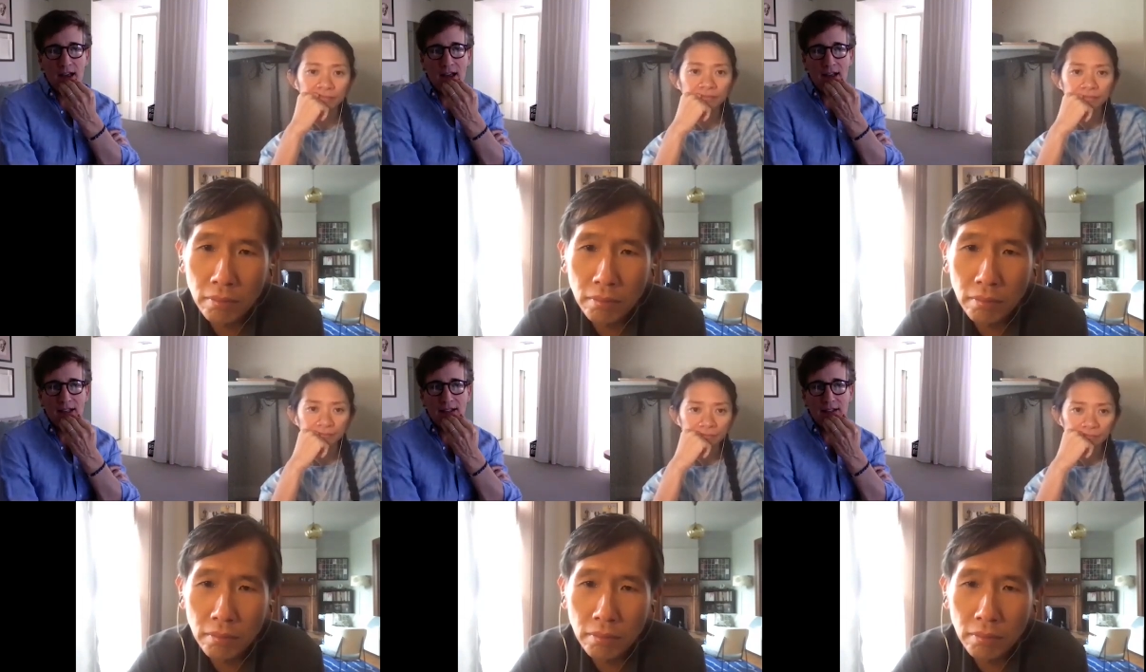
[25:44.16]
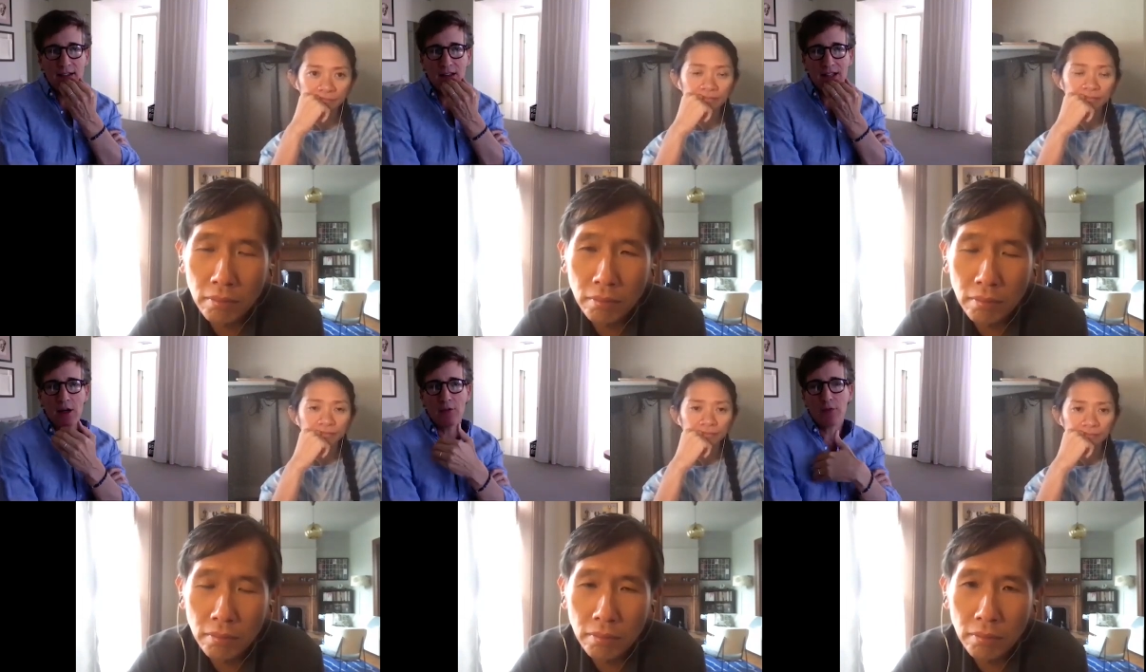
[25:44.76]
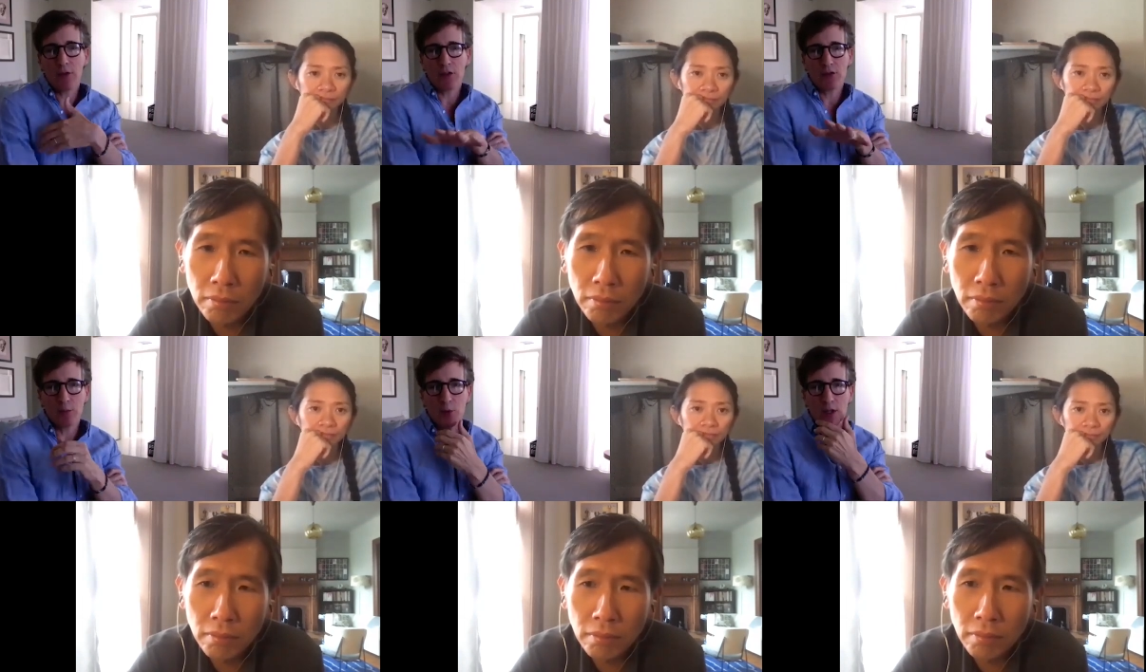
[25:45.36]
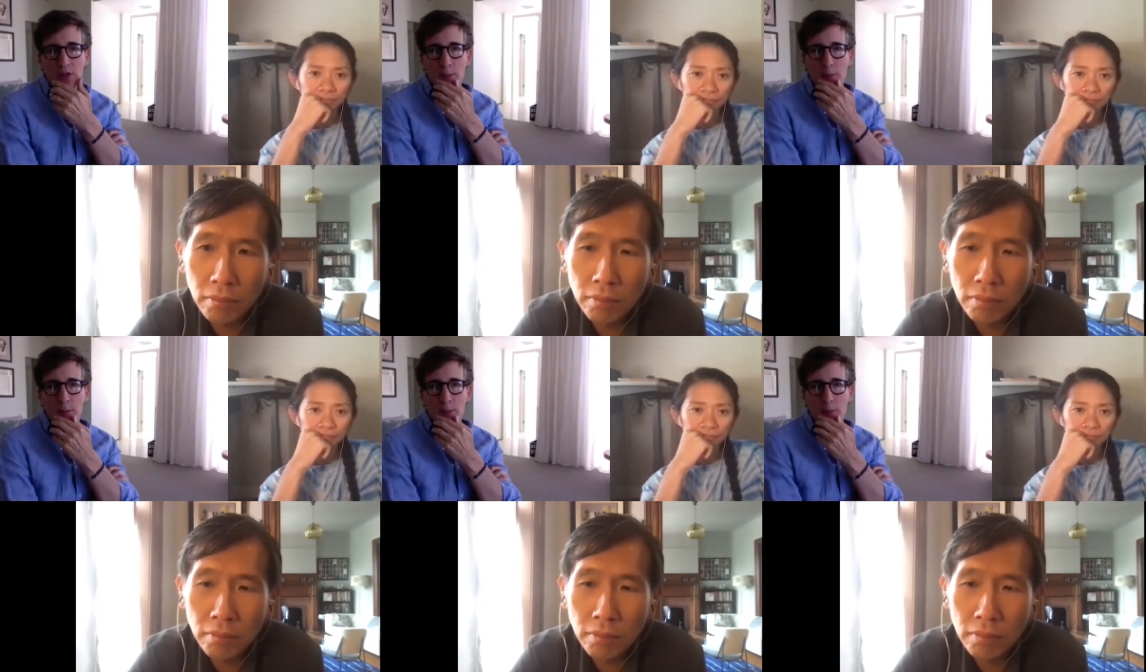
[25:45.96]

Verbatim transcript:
Speaker 1: and allowed for us to breathe